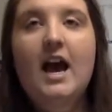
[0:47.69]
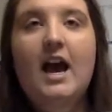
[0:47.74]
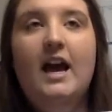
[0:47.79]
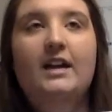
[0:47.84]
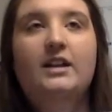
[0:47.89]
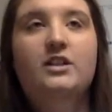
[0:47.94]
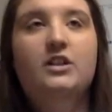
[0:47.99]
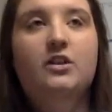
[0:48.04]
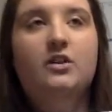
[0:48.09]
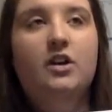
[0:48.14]

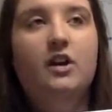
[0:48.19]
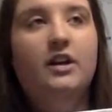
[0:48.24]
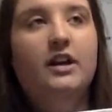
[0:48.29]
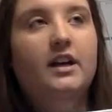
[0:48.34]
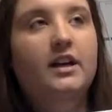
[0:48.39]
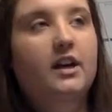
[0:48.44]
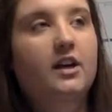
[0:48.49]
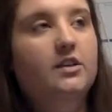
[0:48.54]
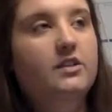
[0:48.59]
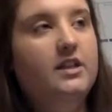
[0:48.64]
And so
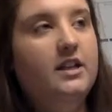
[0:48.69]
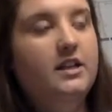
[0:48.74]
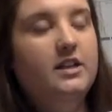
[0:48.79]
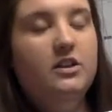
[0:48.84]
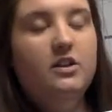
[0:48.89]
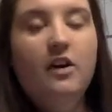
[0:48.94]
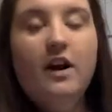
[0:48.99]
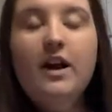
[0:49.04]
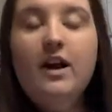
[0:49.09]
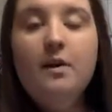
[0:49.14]
Duncan goes to his
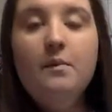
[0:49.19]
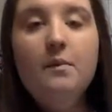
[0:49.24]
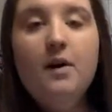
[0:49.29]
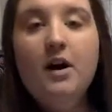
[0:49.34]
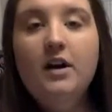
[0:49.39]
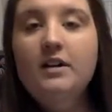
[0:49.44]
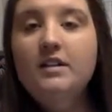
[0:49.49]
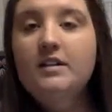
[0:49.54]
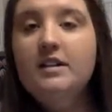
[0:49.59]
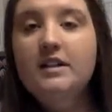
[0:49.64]
crayon
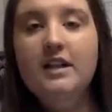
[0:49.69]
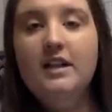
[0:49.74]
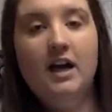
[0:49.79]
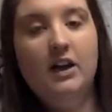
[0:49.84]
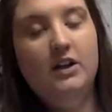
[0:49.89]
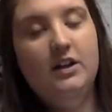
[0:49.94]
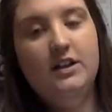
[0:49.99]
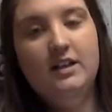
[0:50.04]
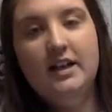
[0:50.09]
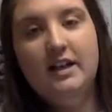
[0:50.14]
box to
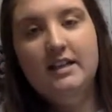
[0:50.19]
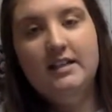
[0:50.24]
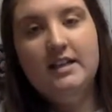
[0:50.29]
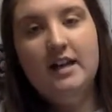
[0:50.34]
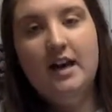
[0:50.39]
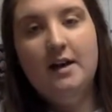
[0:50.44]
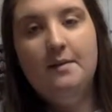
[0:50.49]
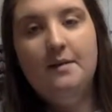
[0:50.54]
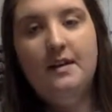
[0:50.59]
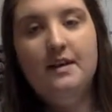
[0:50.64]
color the next
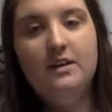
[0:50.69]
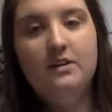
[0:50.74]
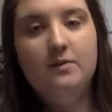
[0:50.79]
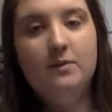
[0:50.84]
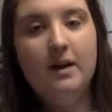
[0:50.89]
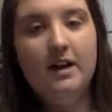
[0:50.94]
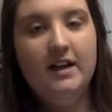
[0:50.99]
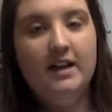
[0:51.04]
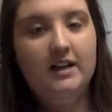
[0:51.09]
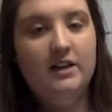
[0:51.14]
time he's
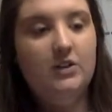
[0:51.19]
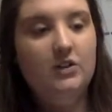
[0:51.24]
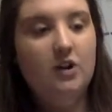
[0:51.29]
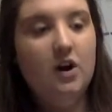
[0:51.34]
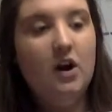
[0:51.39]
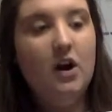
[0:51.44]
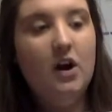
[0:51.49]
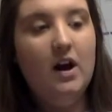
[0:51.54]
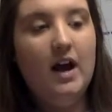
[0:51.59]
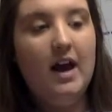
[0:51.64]
ready to
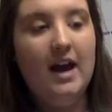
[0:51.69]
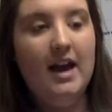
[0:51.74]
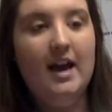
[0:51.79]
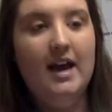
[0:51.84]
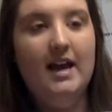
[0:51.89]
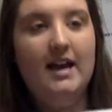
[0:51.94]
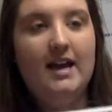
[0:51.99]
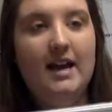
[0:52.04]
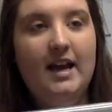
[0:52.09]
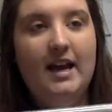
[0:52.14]
draw,
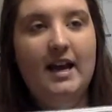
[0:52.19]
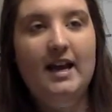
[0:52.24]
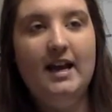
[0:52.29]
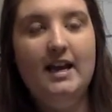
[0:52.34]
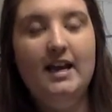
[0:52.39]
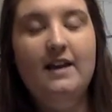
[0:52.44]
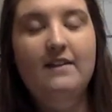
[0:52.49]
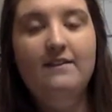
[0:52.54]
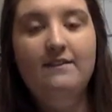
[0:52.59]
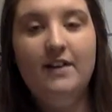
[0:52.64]
and
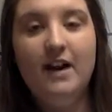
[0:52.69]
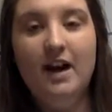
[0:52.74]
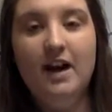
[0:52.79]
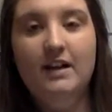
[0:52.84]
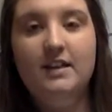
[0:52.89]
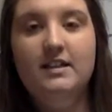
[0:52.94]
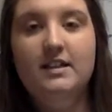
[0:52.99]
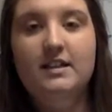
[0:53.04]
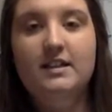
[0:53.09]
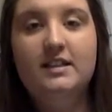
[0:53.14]
he
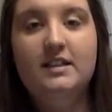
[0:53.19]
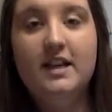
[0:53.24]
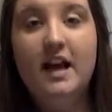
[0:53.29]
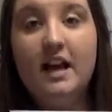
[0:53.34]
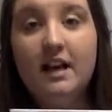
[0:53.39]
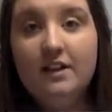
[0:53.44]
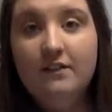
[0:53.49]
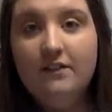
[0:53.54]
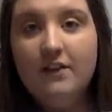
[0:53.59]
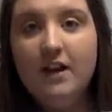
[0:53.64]
finds a
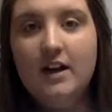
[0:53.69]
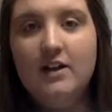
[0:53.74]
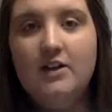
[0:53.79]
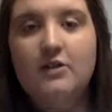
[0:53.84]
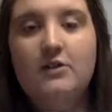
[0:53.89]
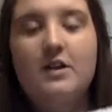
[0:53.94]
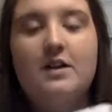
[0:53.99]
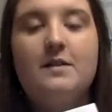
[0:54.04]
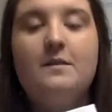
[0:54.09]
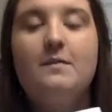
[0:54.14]
stack of letters
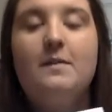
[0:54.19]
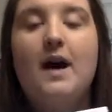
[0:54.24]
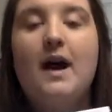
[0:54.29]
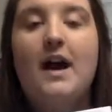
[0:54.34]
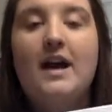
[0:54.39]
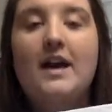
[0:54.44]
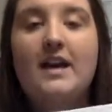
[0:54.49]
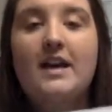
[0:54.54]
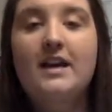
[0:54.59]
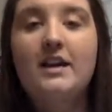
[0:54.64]
written
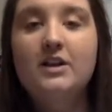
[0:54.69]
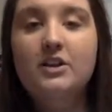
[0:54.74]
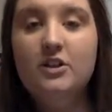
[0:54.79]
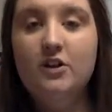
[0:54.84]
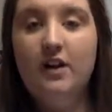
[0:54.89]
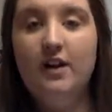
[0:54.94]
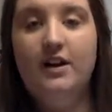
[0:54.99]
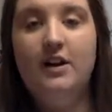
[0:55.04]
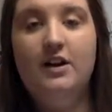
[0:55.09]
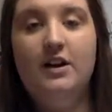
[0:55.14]
by each
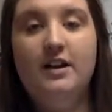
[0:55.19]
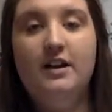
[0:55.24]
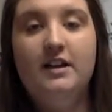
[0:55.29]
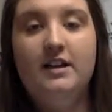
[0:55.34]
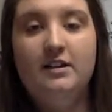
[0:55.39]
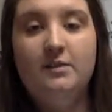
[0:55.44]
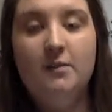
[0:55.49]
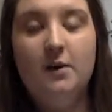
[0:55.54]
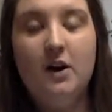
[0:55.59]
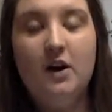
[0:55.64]
crayon in
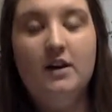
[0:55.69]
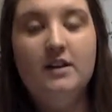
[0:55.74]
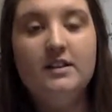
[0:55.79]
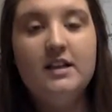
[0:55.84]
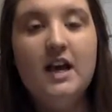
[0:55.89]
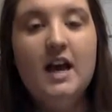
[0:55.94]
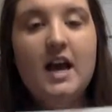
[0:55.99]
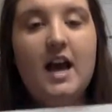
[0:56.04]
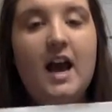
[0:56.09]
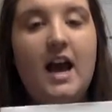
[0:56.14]
his box,
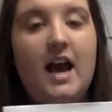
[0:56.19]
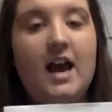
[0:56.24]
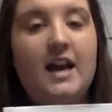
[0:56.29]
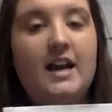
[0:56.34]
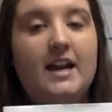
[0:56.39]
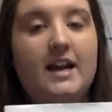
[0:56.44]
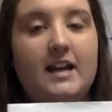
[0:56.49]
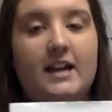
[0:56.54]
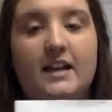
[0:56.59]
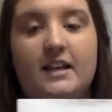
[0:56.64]

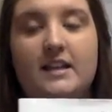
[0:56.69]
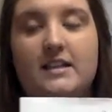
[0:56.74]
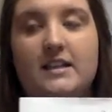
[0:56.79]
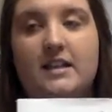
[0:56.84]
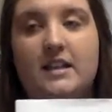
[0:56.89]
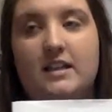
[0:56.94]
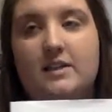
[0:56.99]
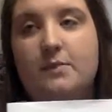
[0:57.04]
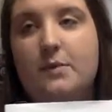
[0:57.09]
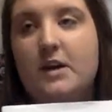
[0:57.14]
and it's
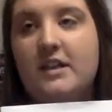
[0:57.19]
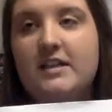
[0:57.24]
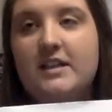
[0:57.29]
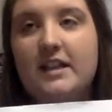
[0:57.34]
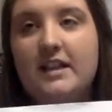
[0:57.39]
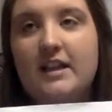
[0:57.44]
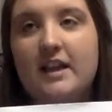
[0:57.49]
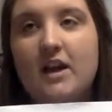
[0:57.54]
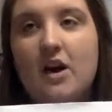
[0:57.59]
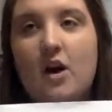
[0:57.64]

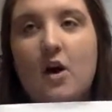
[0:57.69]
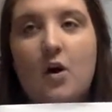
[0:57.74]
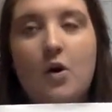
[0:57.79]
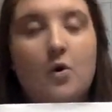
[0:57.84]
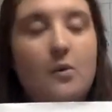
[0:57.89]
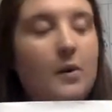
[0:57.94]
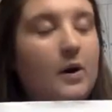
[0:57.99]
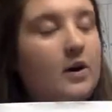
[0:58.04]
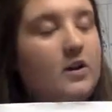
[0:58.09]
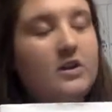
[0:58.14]
expressing their
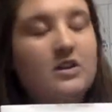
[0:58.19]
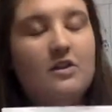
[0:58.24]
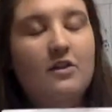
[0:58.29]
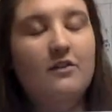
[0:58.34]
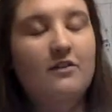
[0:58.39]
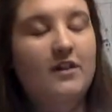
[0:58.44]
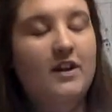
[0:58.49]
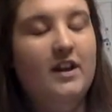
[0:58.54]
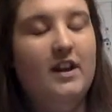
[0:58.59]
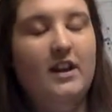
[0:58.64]
own personal
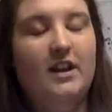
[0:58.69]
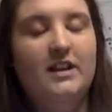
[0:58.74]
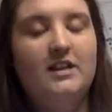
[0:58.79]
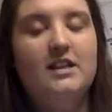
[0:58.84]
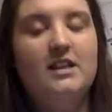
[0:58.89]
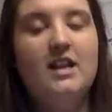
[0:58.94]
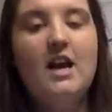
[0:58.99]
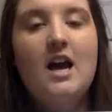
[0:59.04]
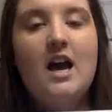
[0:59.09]
feelings